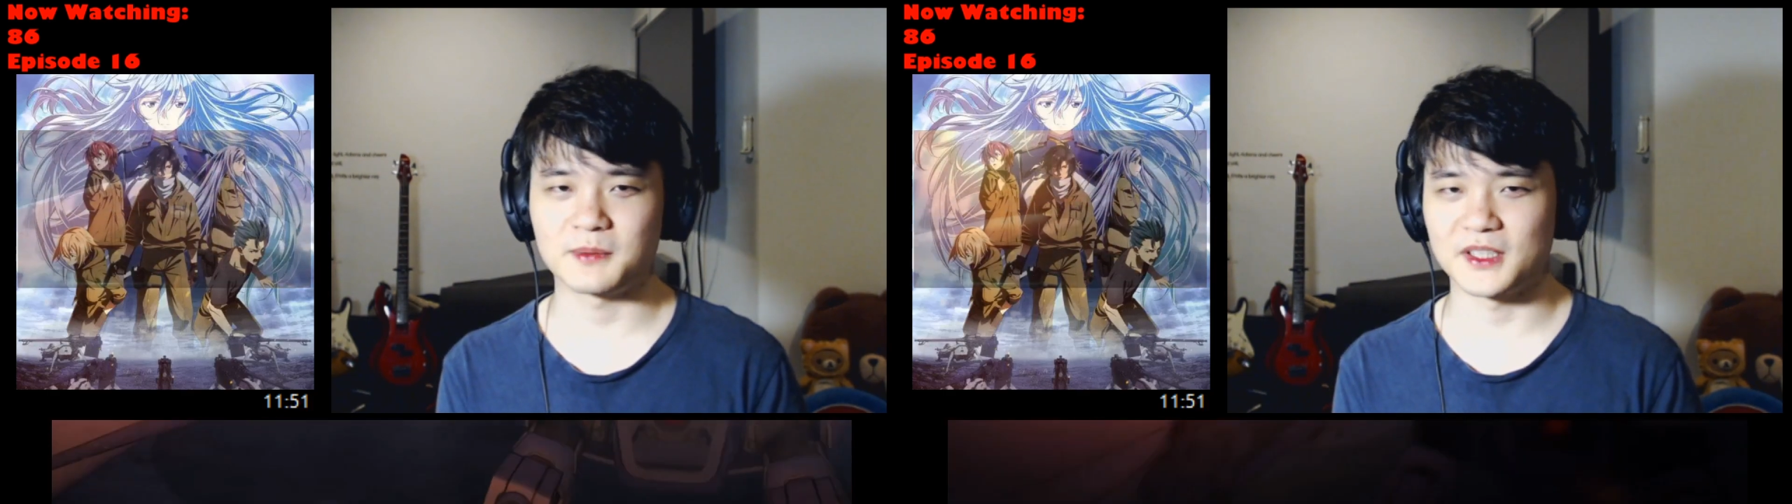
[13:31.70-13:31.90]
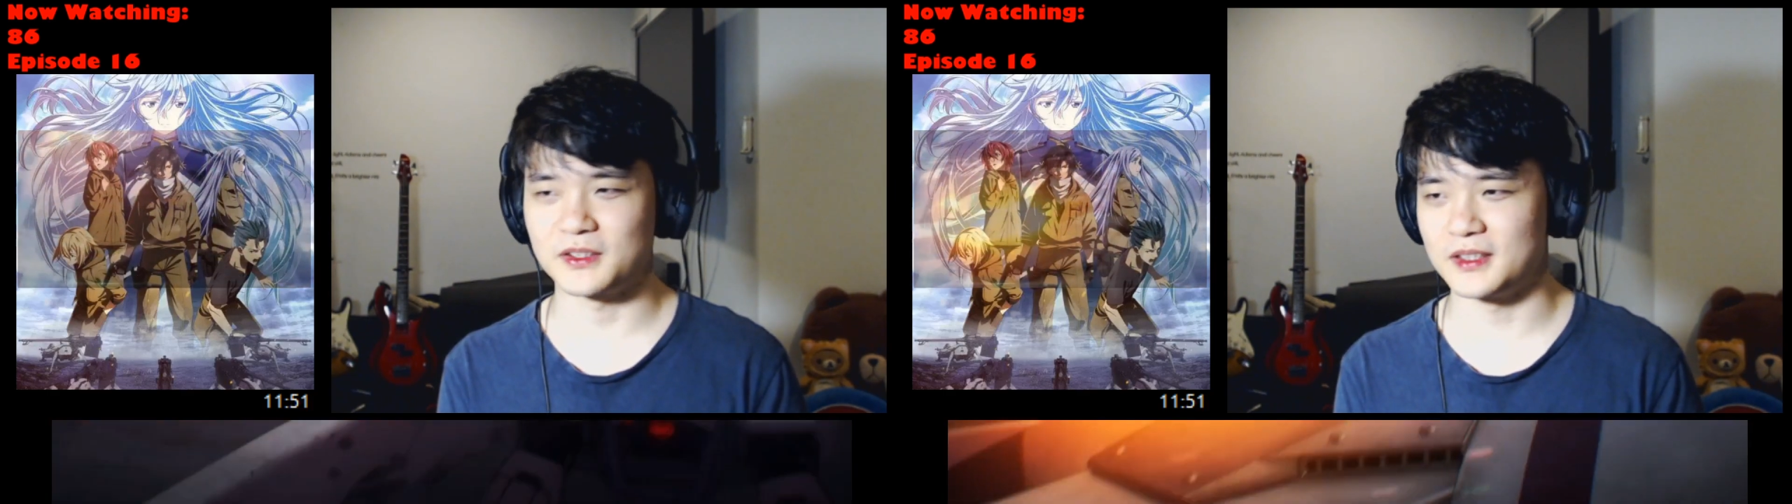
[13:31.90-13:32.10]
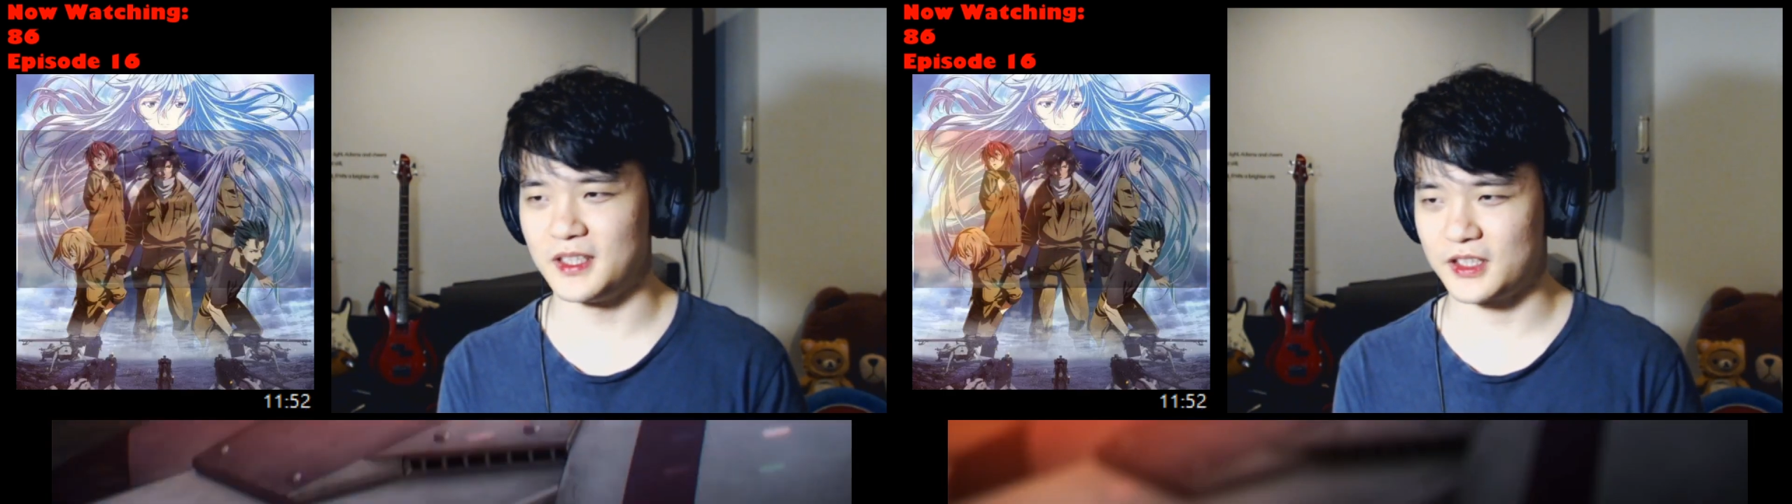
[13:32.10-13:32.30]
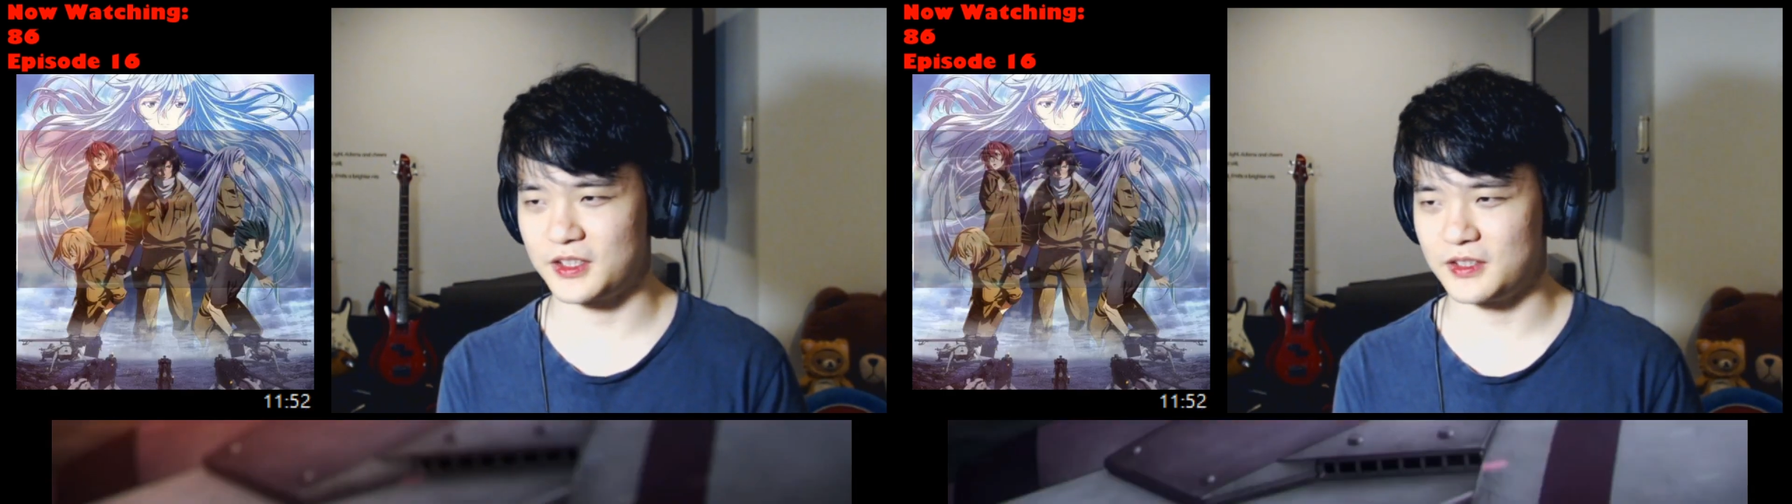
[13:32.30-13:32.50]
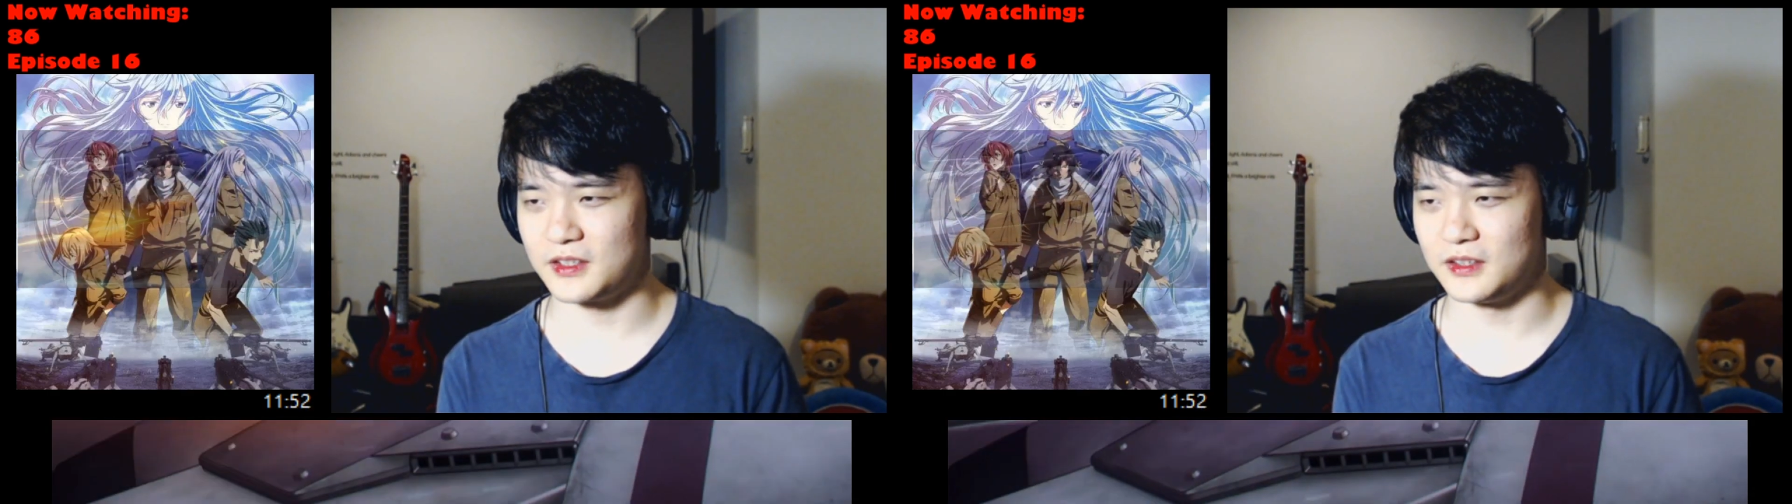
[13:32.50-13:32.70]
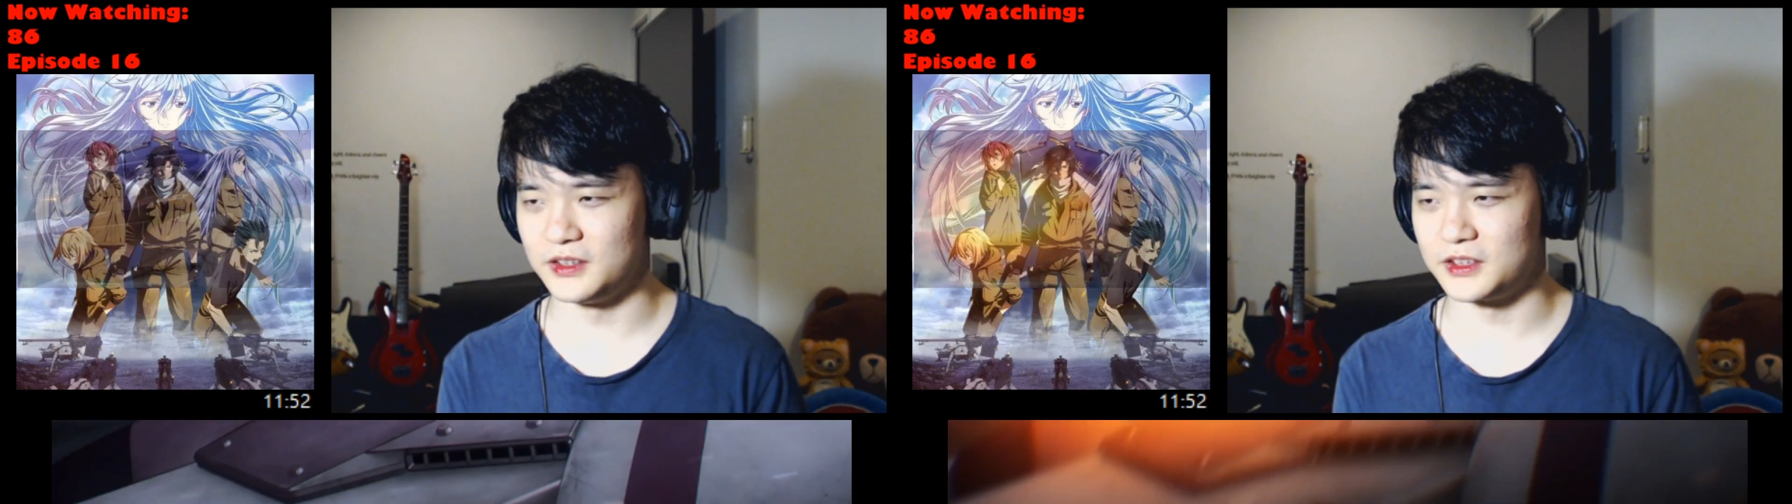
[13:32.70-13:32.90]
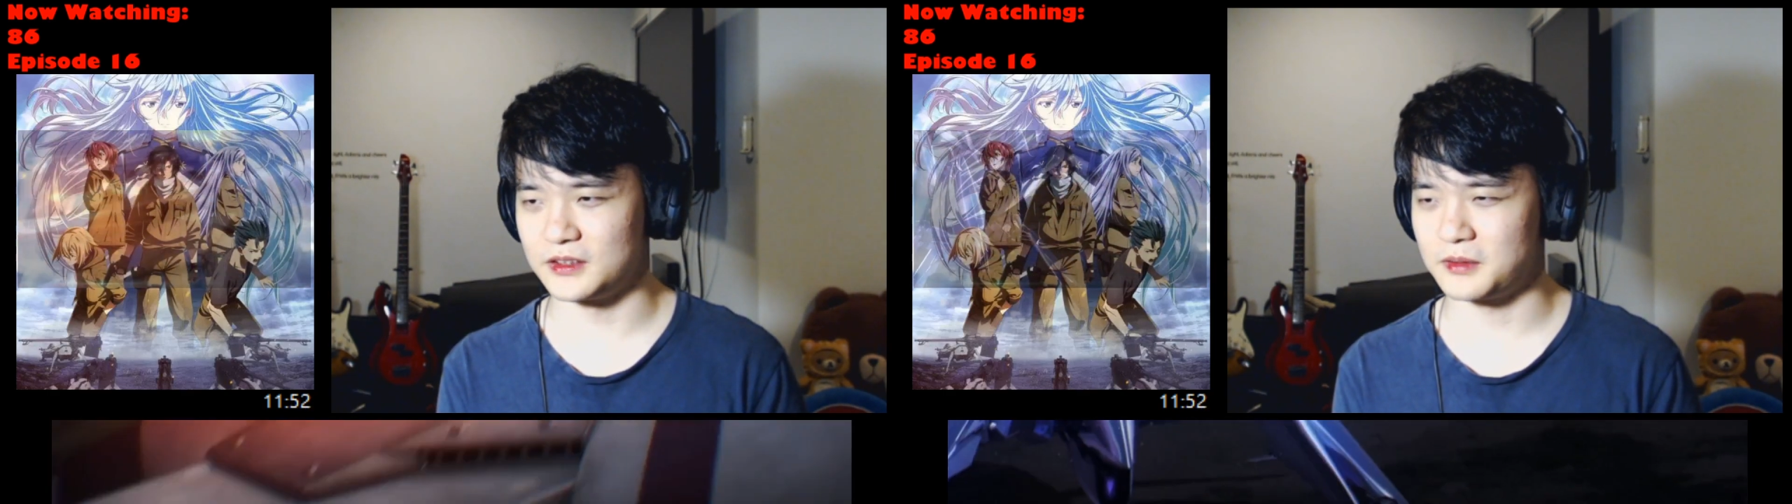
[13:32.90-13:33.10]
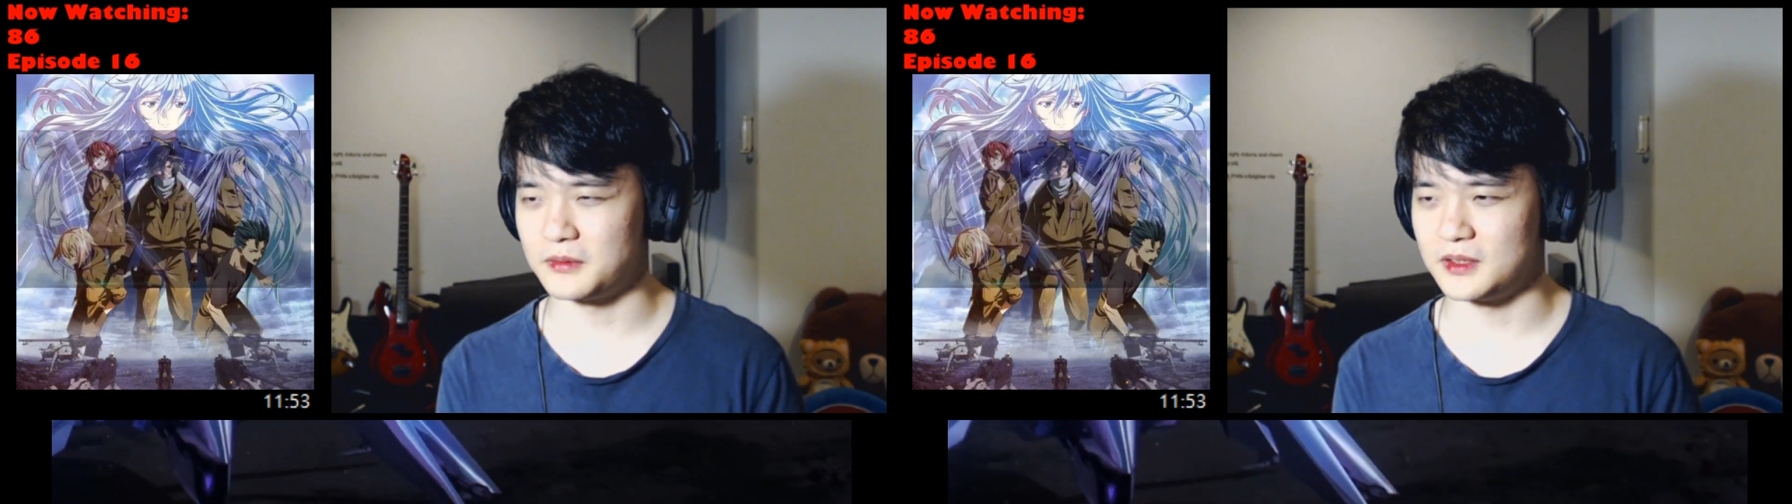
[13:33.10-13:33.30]
special connection to the Legion
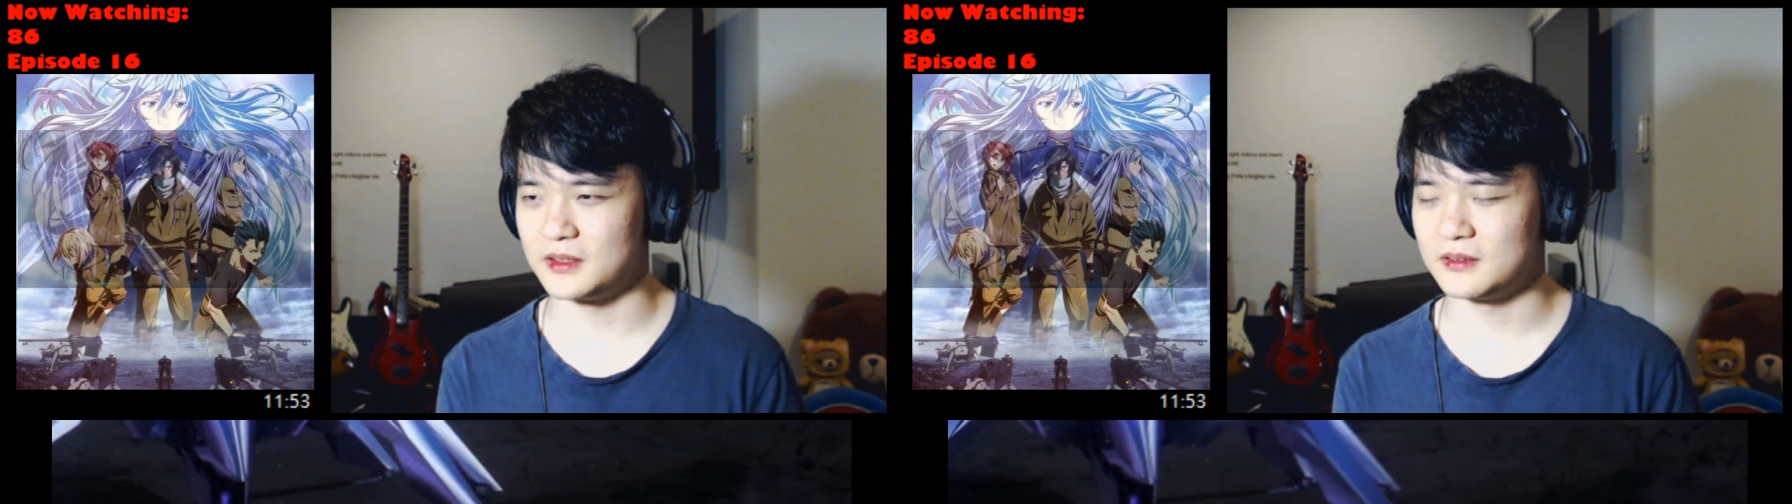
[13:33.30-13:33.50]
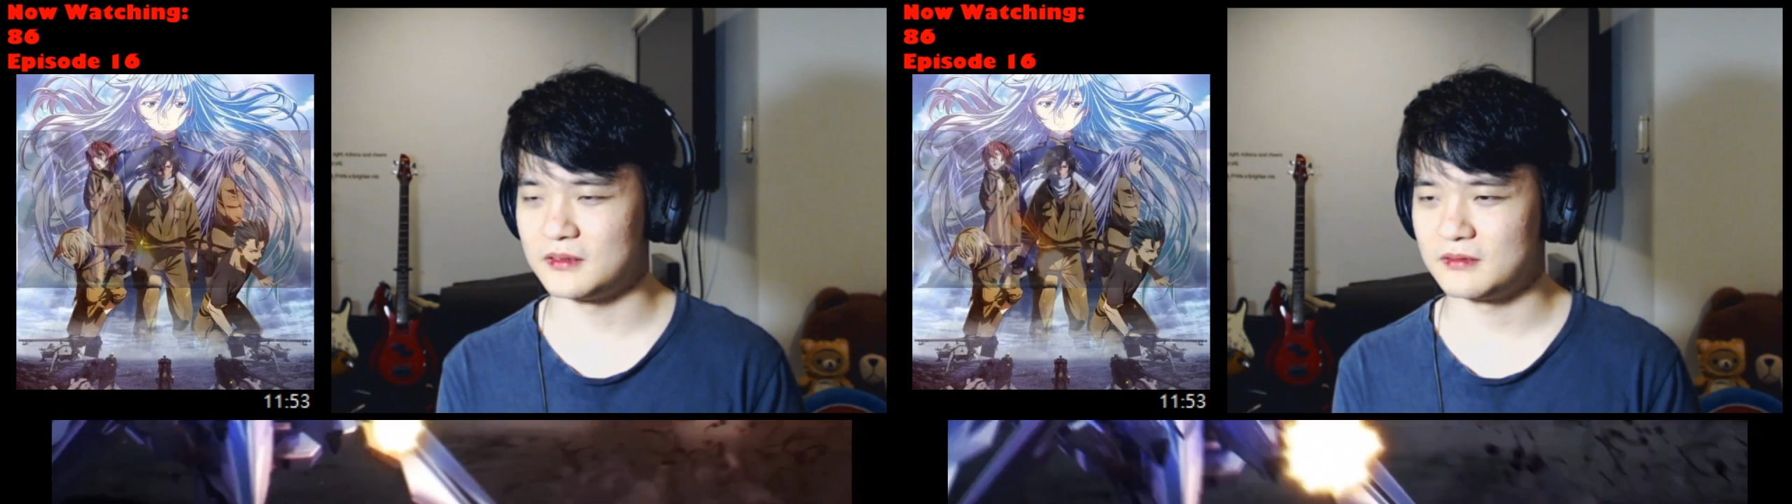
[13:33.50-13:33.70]
as well.